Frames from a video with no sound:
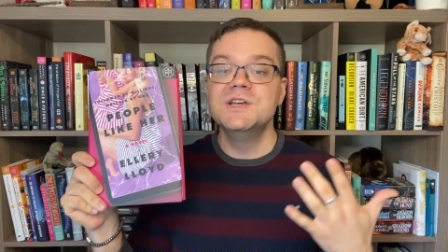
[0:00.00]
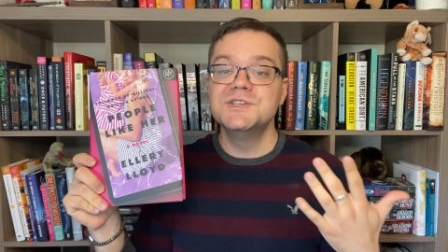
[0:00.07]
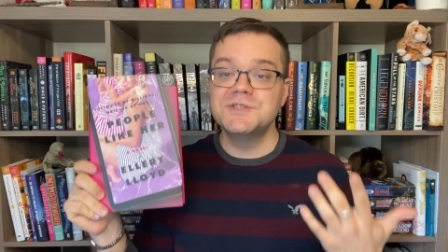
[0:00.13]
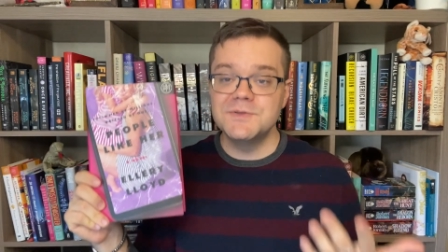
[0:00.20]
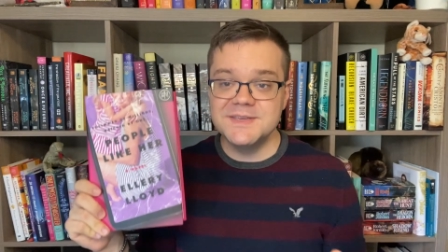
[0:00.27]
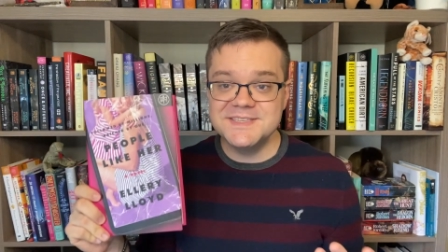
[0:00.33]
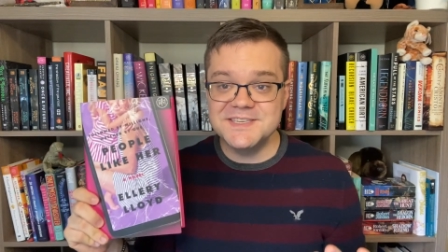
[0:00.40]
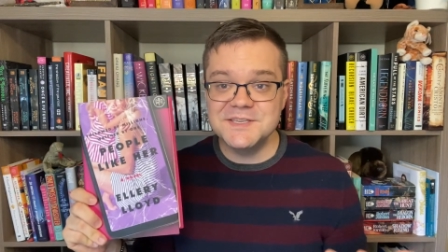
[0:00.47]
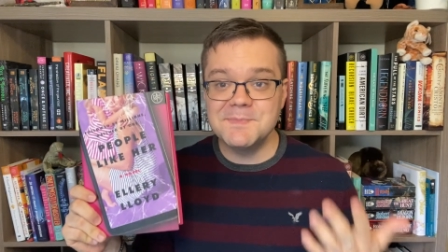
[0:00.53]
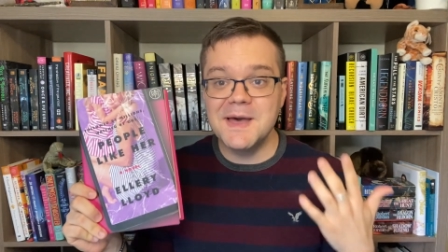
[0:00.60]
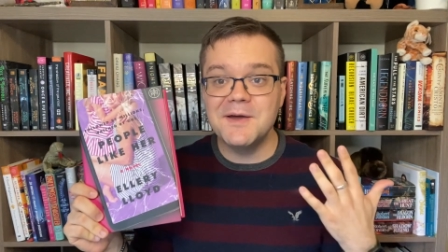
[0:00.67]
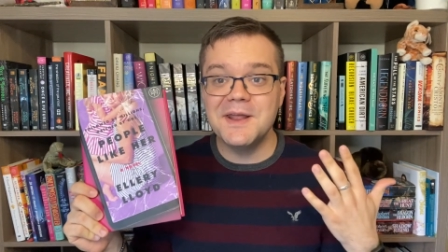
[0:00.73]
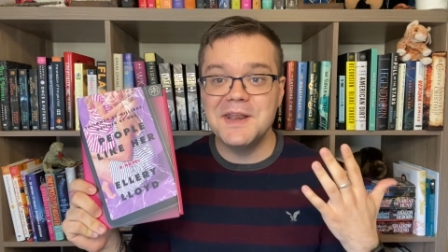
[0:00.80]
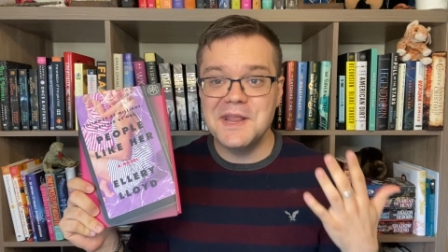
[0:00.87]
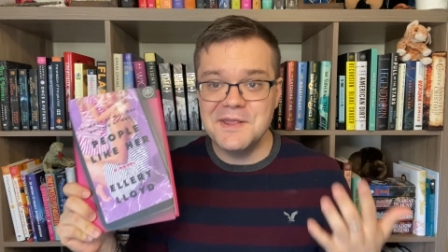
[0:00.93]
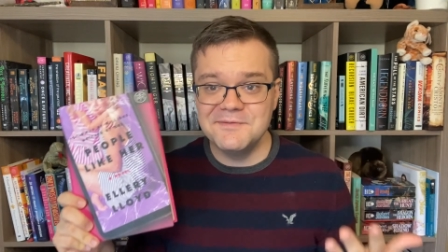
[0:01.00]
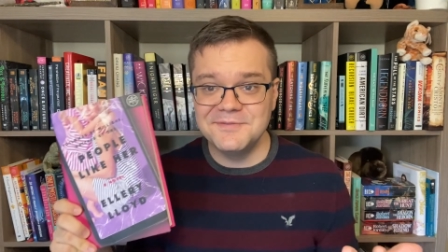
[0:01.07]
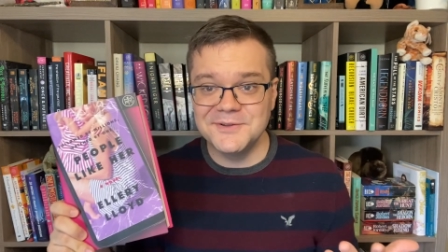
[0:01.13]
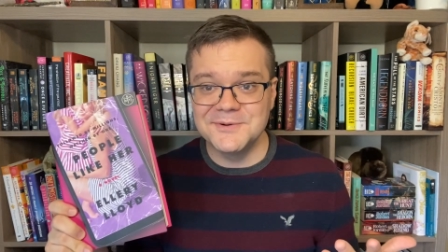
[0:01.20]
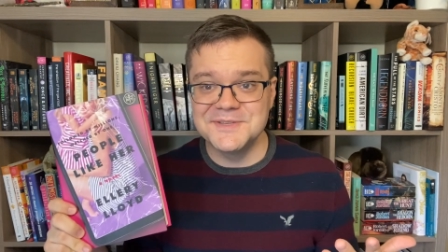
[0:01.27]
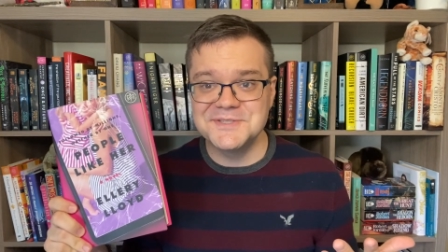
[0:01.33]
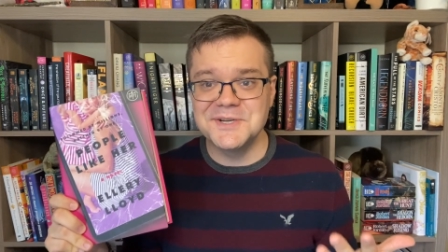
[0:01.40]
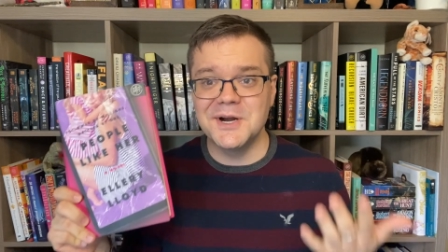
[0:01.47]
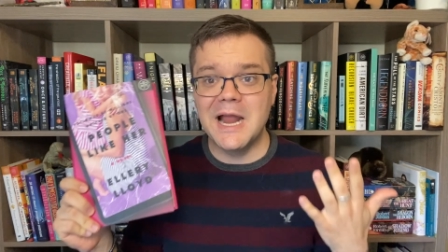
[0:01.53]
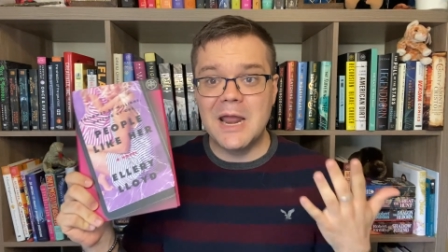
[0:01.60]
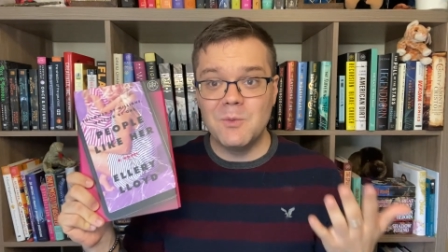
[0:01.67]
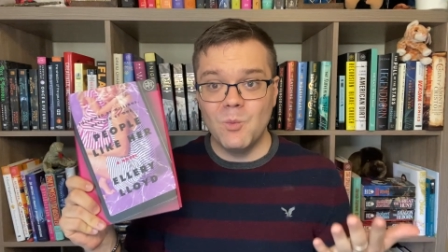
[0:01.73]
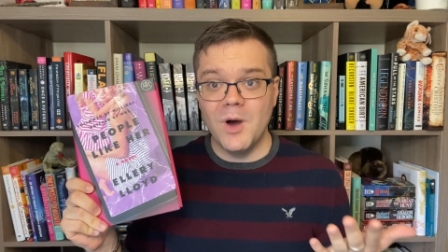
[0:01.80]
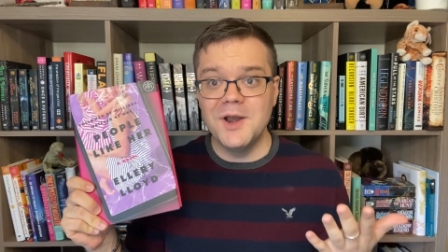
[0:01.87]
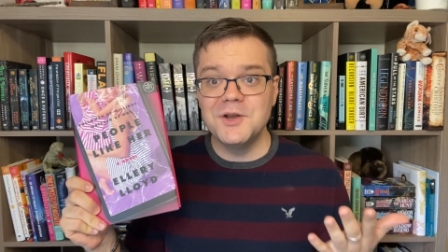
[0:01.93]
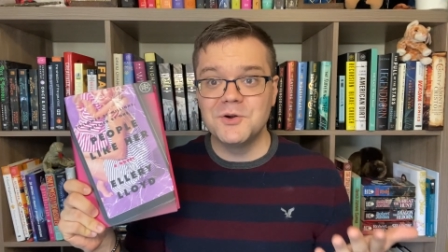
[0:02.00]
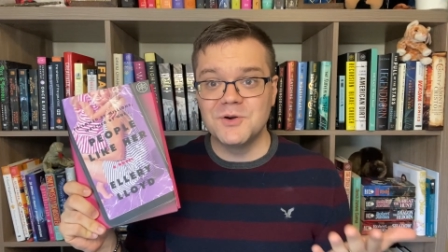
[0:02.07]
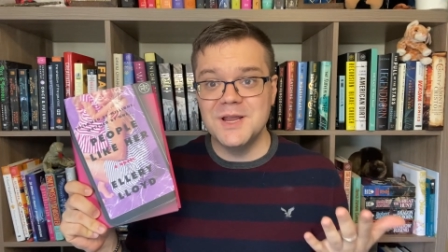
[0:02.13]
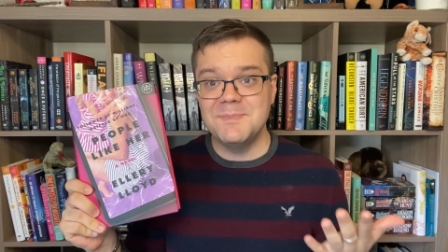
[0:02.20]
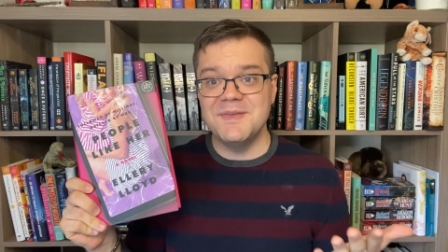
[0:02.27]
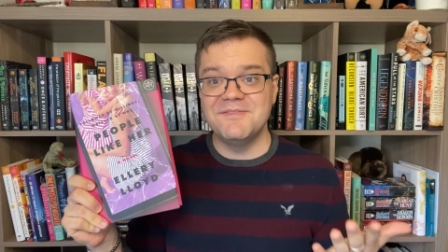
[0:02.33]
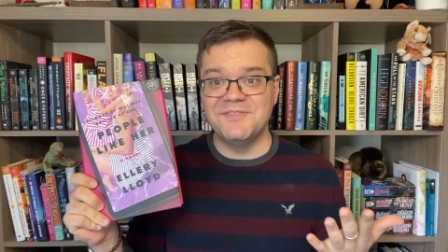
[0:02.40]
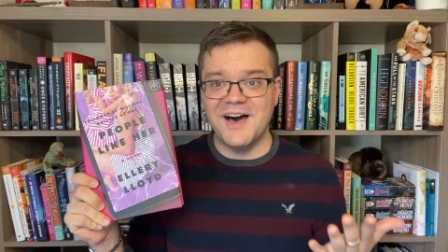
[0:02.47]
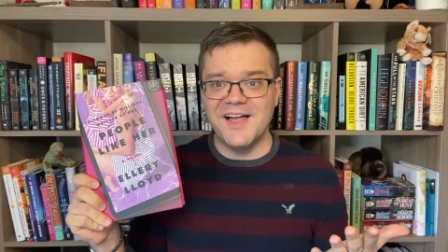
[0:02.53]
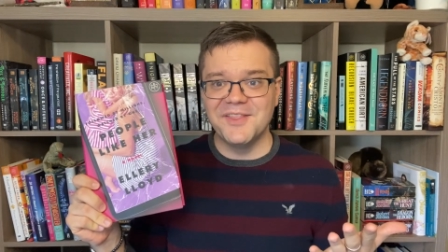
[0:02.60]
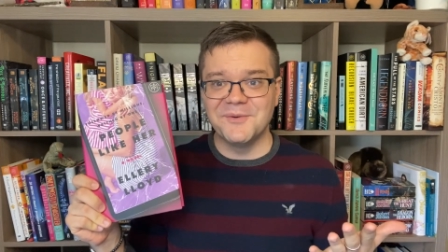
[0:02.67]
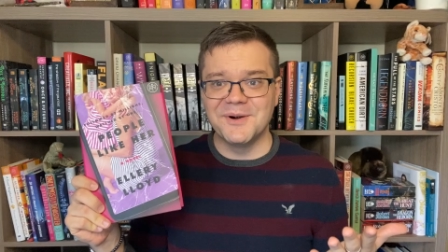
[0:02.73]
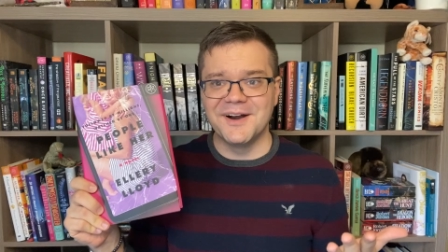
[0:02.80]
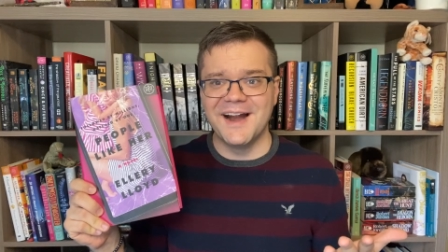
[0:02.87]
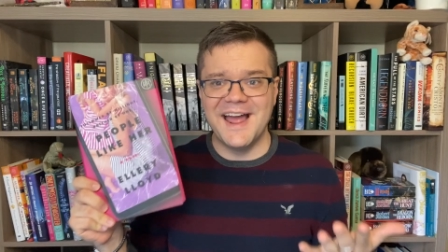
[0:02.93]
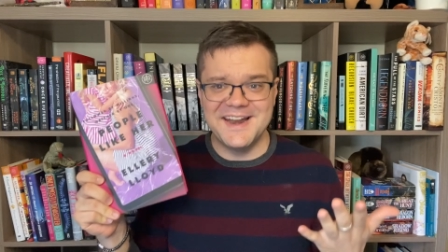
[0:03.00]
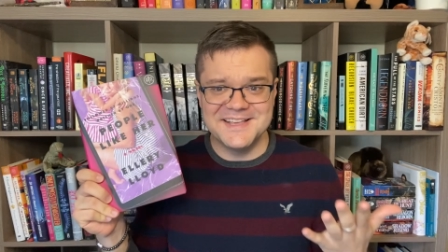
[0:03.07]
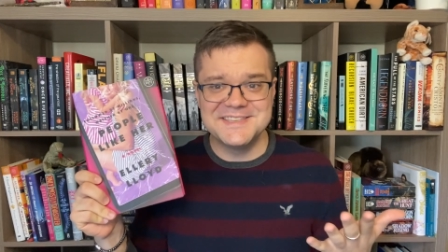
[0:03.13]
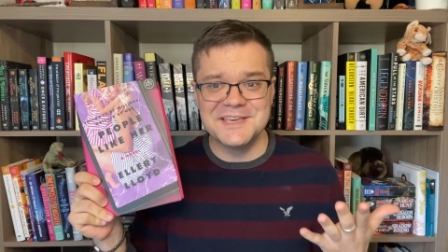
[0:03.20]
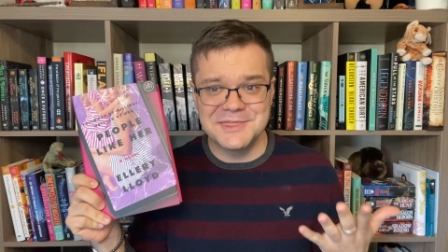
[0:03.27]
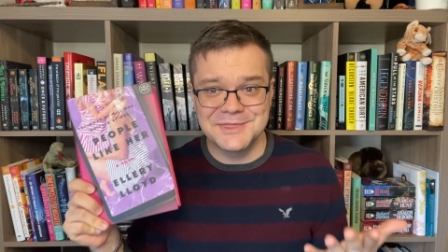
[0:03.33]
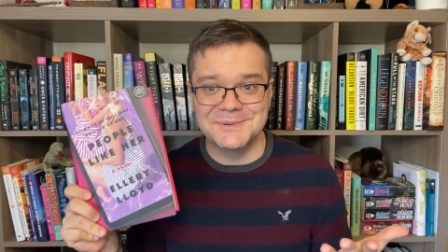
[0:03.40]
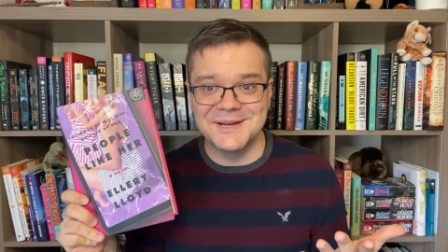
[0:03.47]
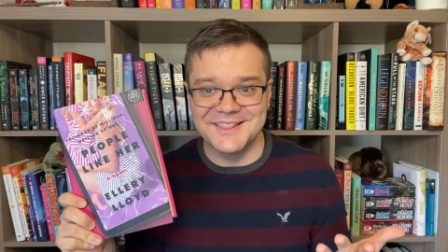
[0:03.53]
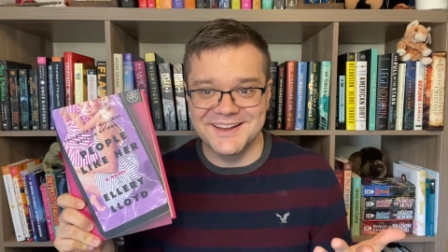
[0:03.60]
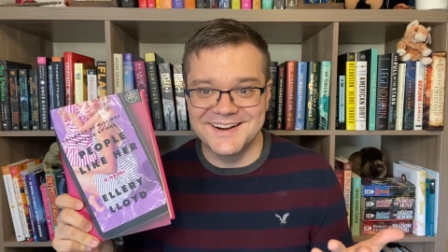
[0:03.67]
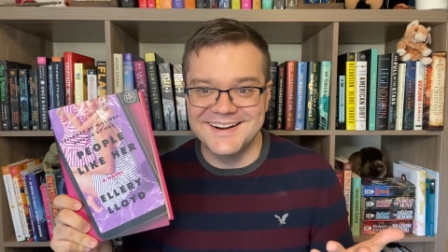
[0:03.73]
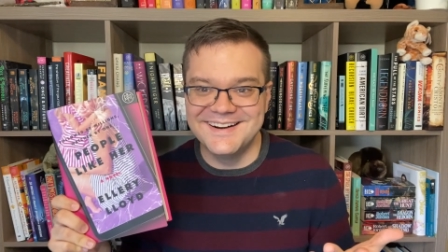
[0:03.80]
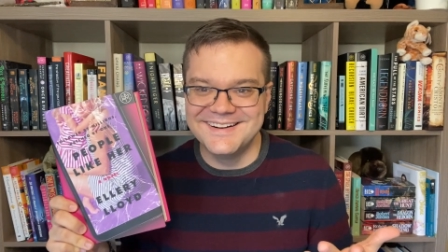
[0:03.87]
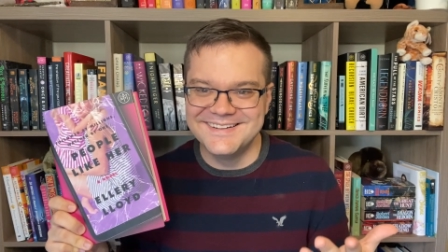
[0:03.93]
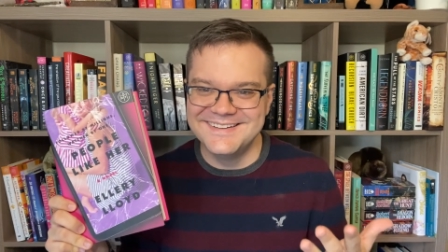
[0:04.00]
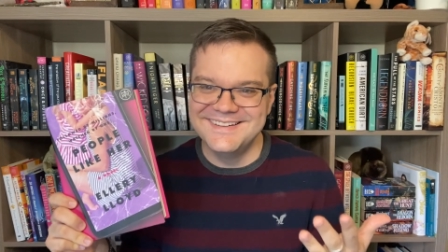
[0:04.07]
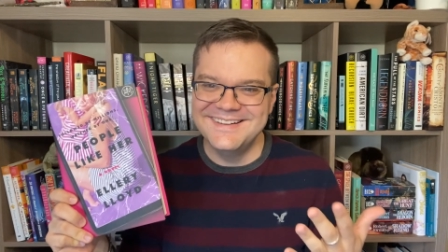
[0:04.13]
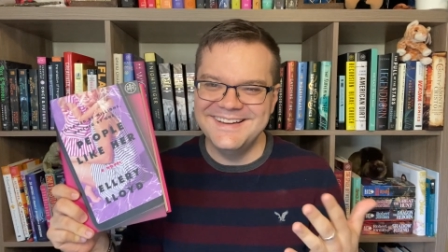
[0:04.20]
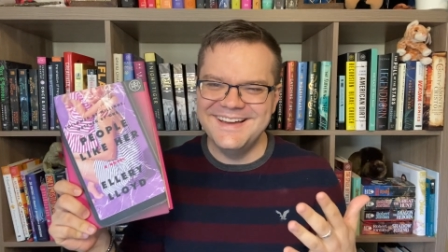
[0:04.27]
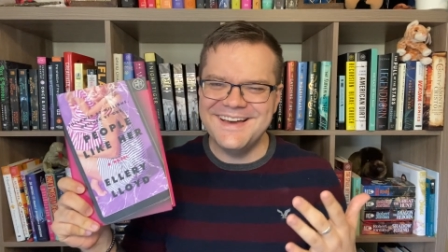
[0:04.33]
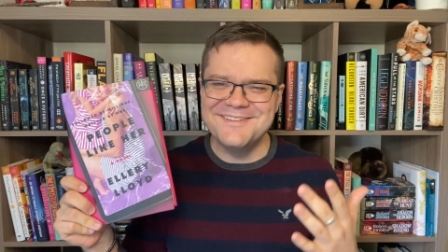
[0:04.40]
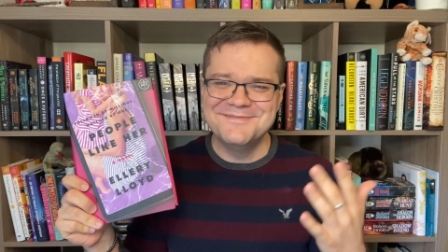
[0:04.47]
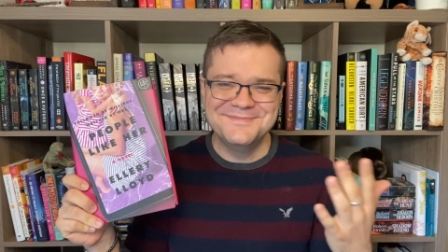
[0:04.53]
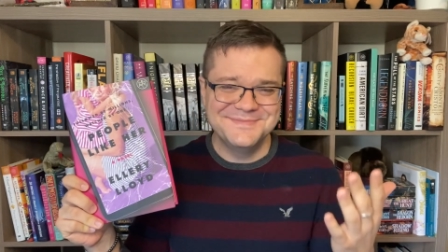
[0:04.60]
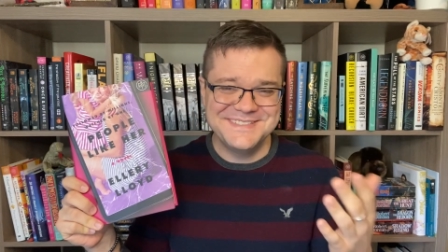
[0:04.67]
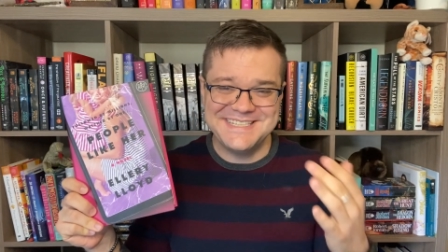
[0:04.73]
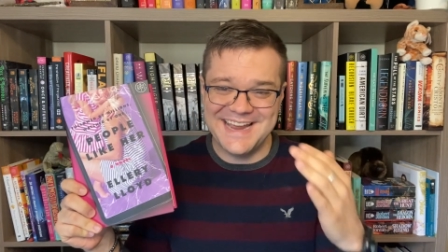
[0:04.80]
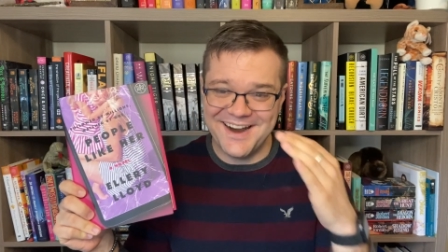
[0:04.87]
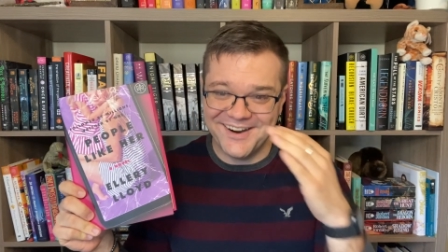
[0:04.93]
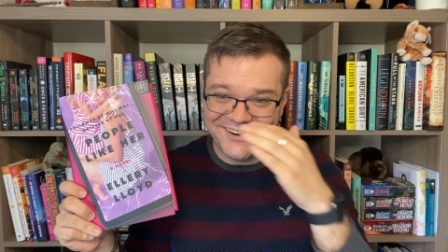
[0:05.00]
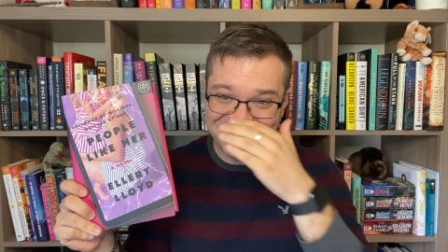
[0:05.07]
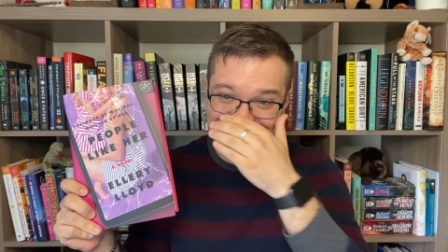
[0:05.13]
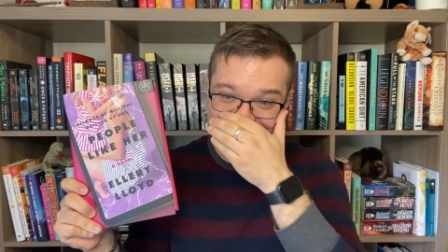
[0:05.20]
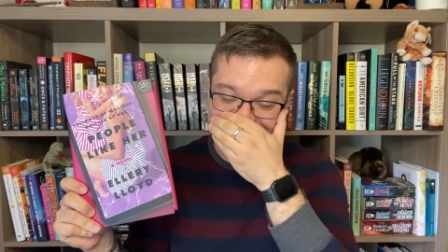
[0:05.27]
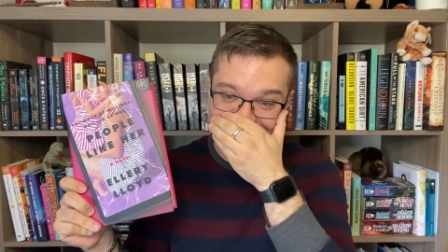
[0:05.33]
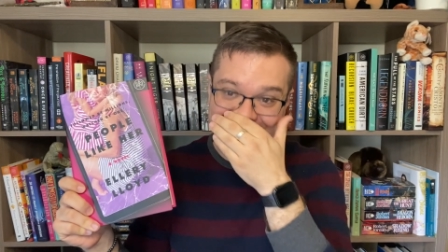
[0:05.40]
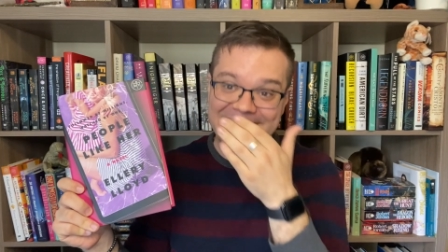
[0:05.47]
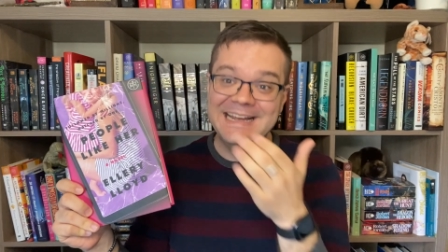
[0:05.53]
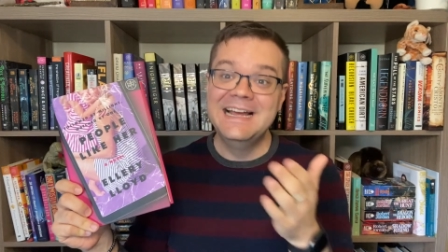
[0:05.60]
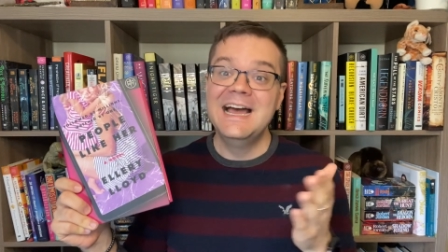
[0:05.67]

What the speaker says: So this is about an influencer and one creepy follower, and it's a thriller. I'm terrified.